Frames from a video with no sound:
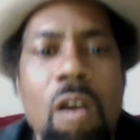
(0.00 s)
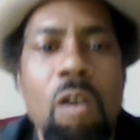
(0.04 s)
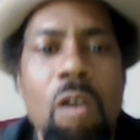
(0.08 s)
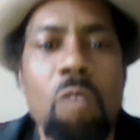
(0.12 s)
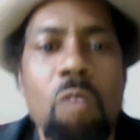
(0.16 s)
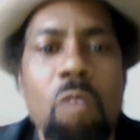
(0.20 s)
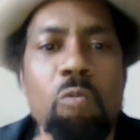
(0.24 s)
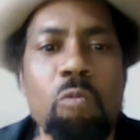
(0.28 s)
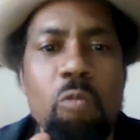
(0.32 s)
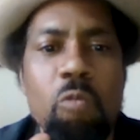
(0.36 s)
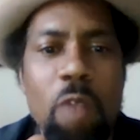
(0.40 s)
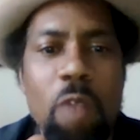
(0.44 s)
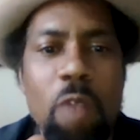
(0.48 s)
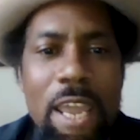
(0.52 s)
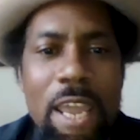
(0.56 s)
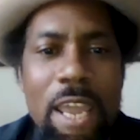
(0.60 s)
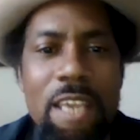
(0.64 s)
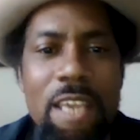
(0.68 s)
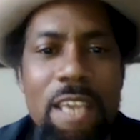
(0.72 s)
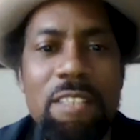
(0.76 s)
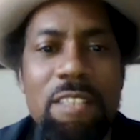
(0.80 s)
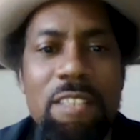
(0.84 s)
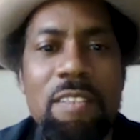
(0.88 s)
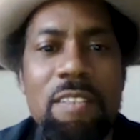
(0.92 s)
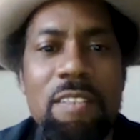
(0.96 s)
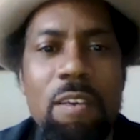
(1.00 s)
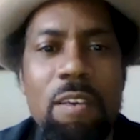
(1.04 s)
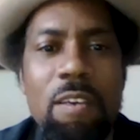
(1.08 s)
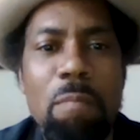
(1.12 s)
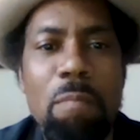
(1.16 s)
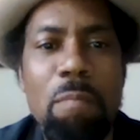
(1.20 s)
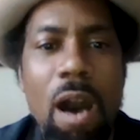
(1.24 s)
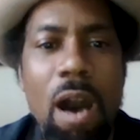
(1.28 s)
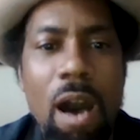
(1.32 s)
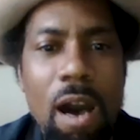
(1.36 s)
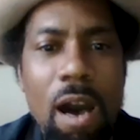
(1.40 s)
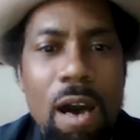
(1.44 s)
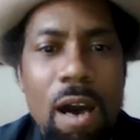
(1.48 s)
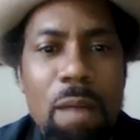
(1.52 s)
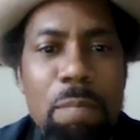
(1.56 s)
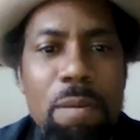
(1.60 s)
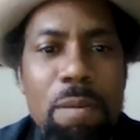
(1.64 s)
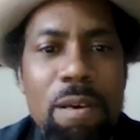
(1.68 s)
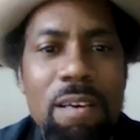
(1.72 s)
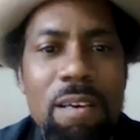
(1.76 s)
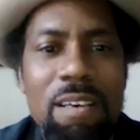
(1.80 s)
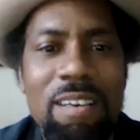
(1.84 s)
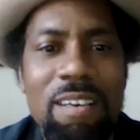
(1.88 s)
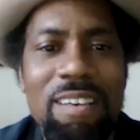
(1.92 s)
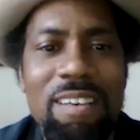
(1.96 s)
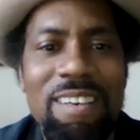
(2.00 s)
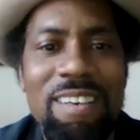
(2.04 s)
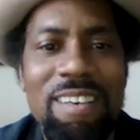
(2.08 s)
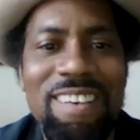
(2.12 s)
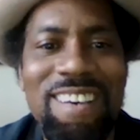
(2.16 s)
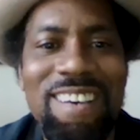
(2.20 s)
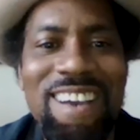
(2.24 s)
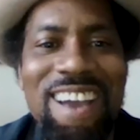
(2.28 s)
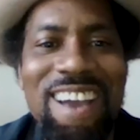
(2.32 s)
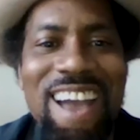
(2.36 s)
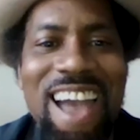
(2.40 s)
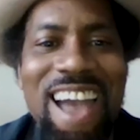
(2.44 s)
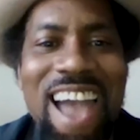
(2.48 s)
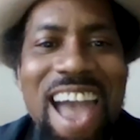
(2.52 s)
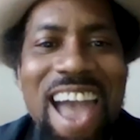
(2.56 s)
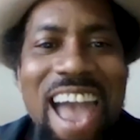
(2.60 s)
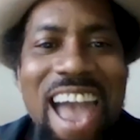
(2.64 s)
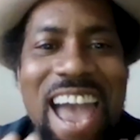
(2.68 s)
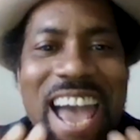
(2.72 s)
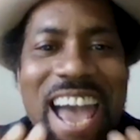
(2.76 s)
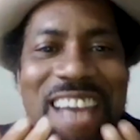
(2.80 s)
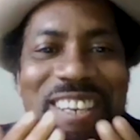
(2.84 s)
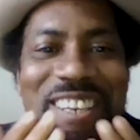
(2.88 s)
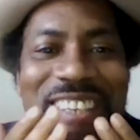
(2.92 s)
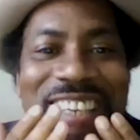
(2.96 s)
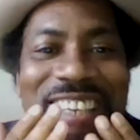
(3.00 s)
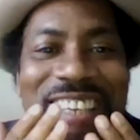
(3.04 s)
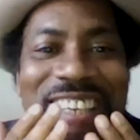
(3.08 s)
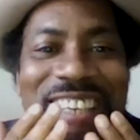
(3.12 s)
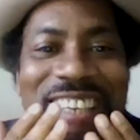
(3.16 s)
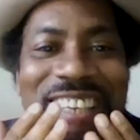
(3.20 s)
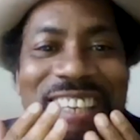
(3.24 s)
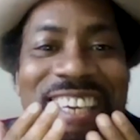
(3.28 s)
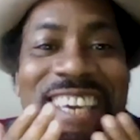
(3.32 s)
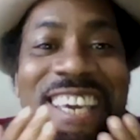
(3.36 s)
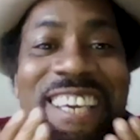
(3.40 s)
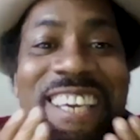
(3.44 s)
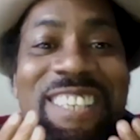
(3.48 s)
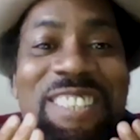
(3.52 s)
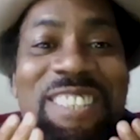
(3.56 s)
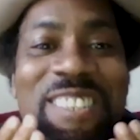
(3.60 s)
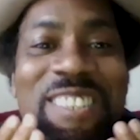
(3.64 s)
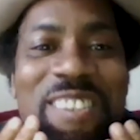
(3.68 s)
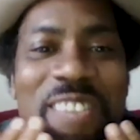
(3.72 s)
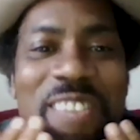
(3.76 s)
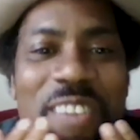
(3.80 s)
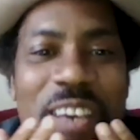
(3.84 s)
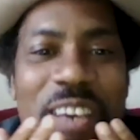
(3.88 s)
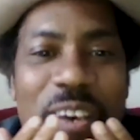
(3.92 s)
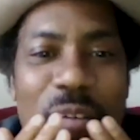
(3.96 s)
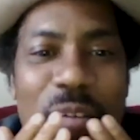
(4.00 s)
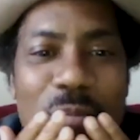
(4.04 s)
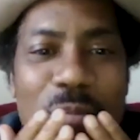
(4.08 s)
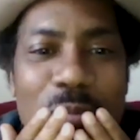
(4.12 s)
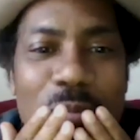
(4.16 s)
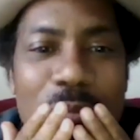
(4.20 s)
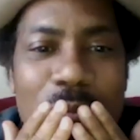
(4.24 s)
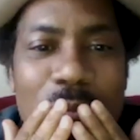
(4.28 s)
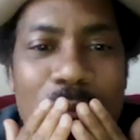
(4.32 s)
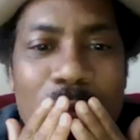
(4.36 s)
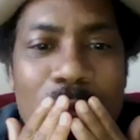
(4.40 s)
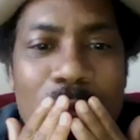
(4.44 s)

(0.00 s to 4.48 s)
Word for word: Raise them up and kiss them.